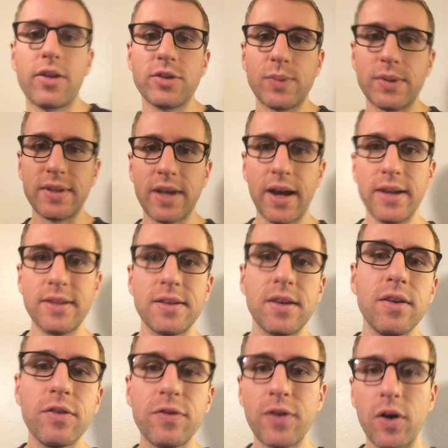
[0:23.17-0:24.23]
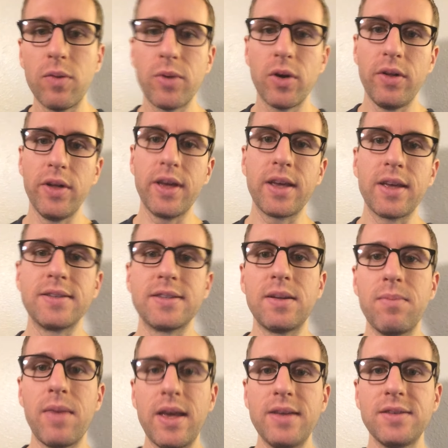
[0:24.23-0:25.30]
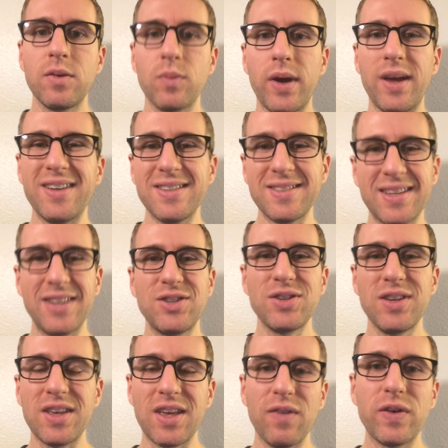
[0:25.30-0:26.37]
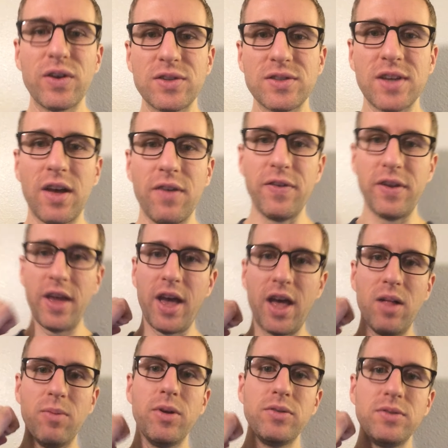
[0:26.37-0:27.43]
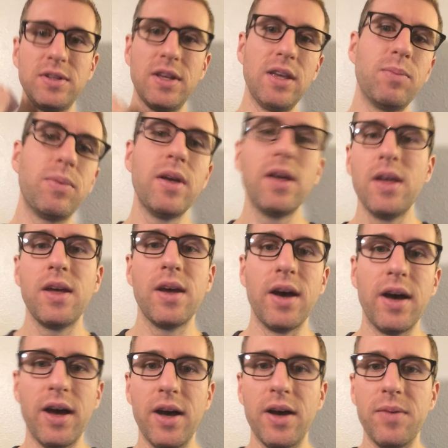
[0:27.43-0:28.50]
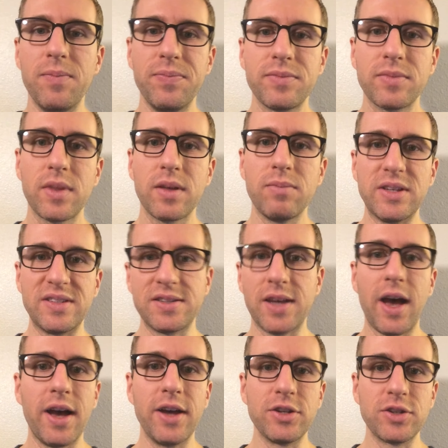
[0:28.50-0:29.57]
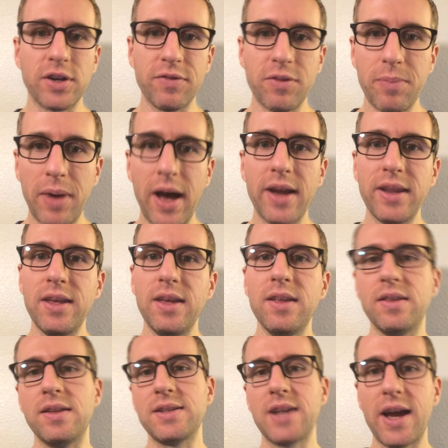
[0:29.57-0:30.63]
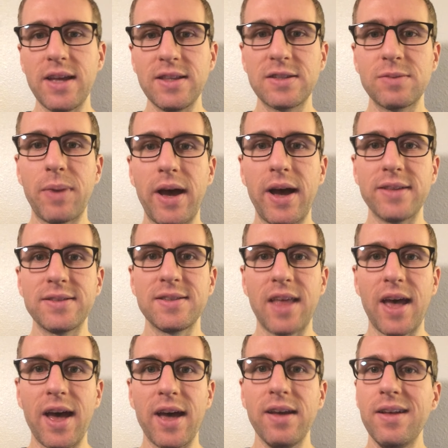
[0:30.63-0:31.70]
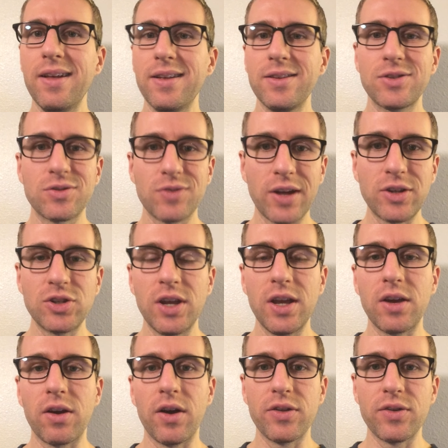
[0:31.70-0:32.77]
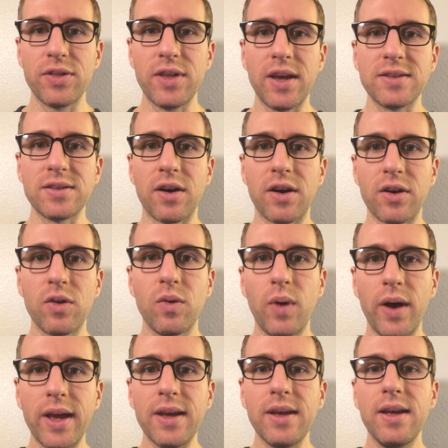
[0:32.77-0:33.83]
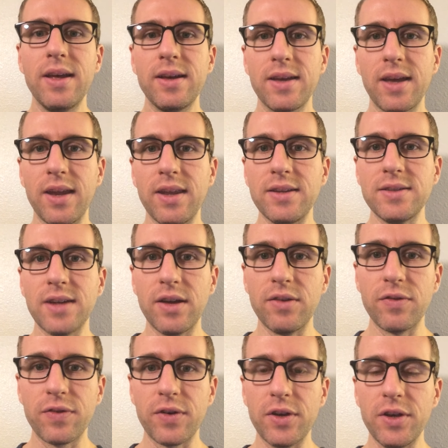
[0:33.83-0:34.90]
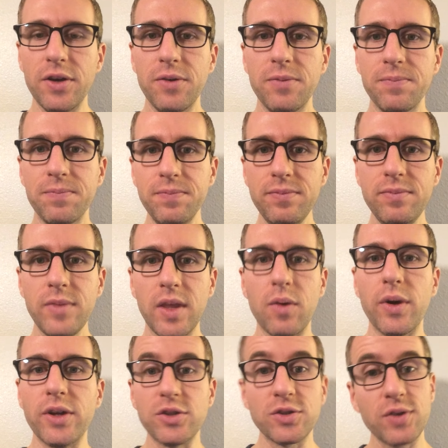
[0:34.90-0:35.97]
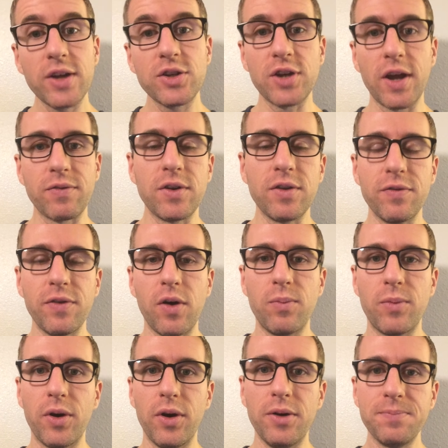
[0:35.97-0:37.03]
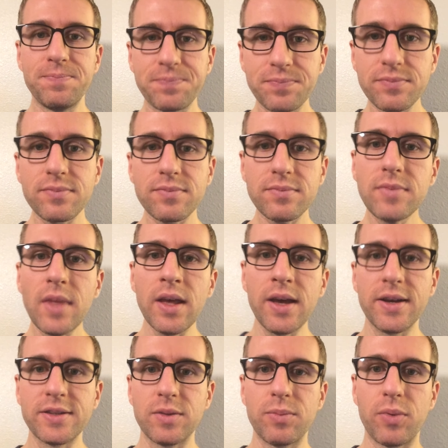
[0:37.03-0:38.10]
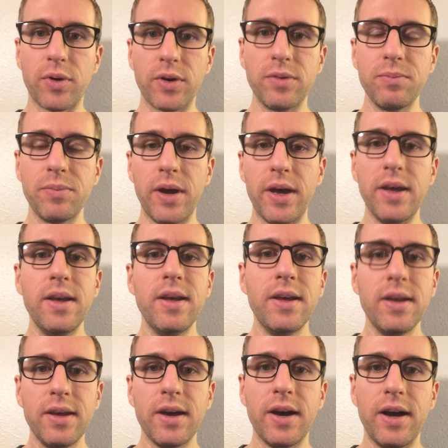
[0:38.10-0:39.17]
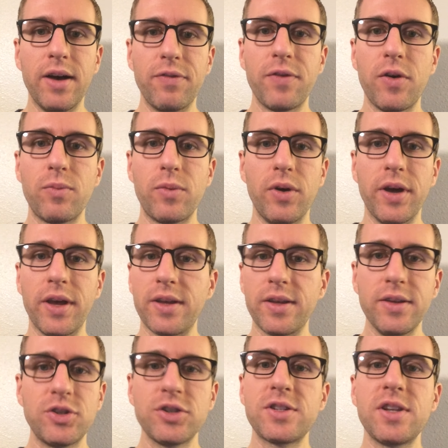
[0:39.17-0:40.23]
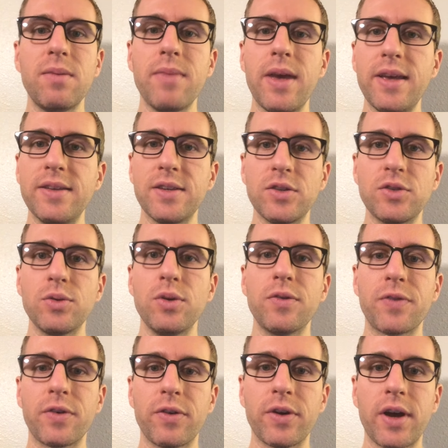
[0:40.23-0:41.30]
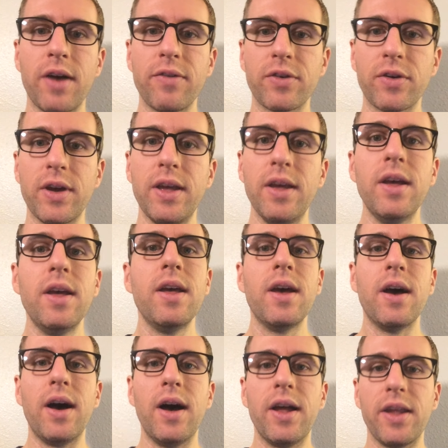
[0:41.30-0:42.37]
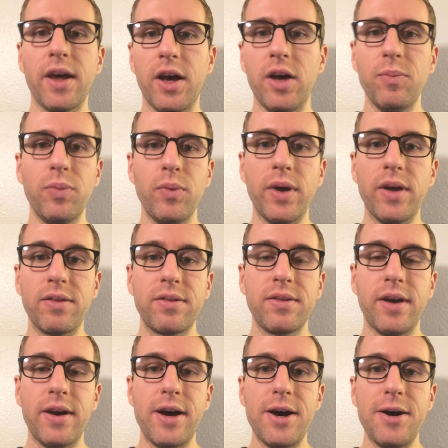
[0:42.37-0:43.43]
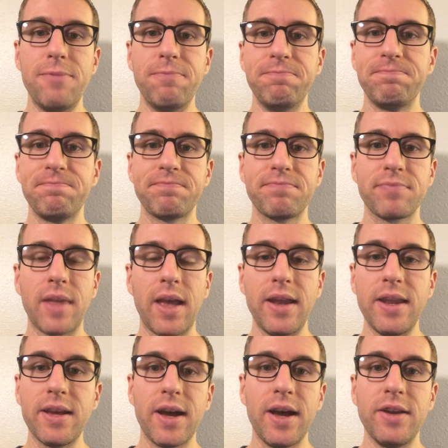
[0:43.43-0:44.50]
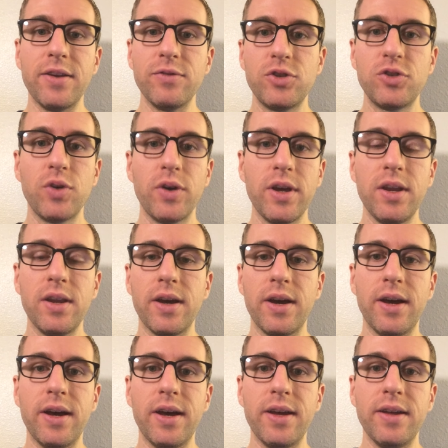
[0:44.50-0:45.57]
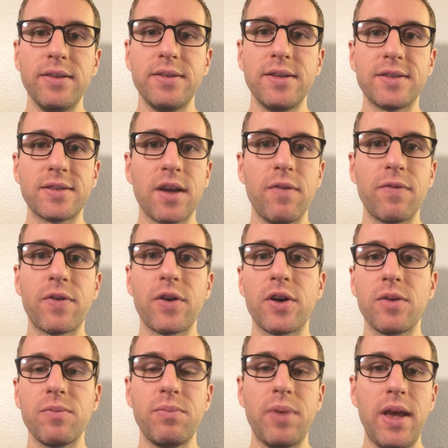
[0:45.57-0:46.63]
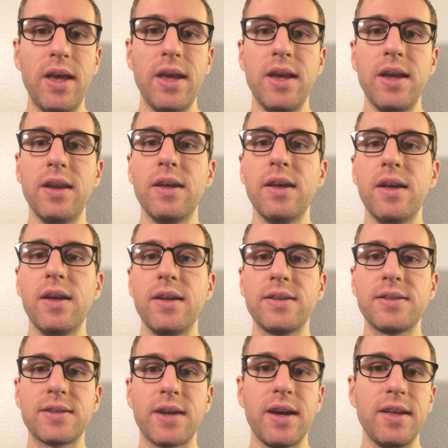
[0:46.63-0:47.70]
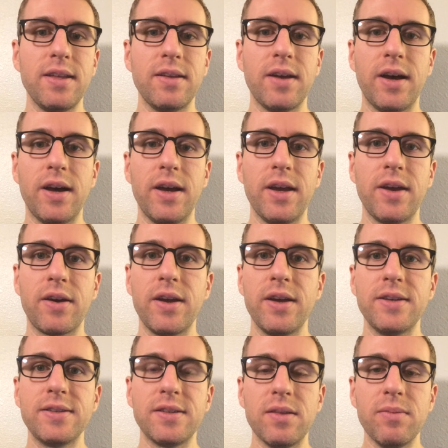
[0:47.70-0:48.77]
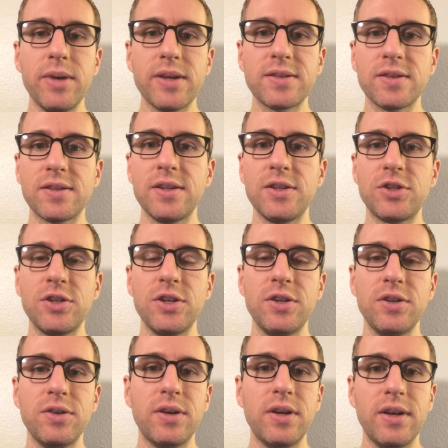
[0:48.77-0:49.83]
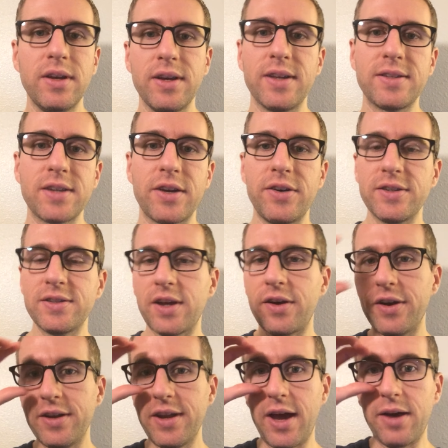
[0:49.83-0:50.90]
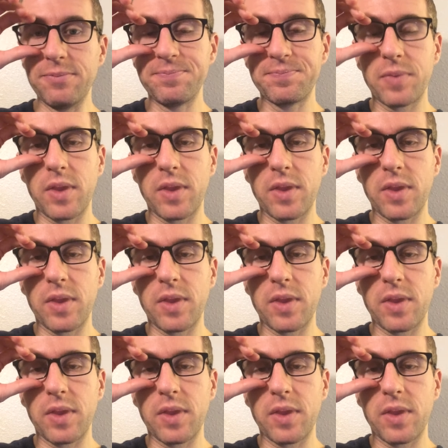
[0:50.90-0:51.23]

others besides. Foam rolling is an amazing way to essentially give yourself an elbow-deep massage of the body in the tight spots that stretching or other things aren't quite getting done for you. And you want to stretch after you foam roll. That's important, but foam rolling is just an amazing tool for recovery to help with any kind of joint discomfort, pain, tight areas in the muscle tissue, etc., etc. Now,